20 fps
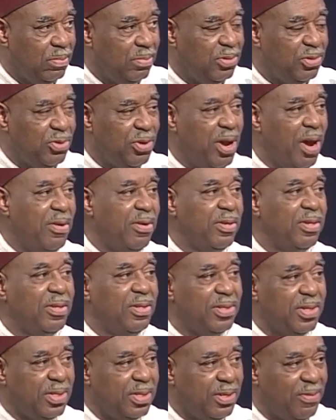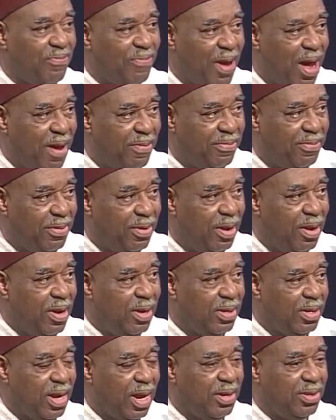365
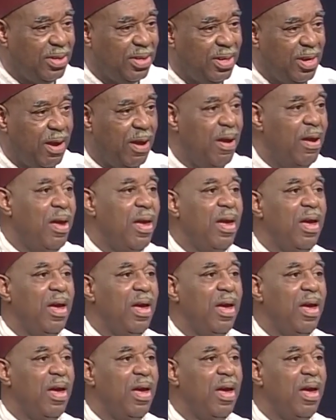days a year,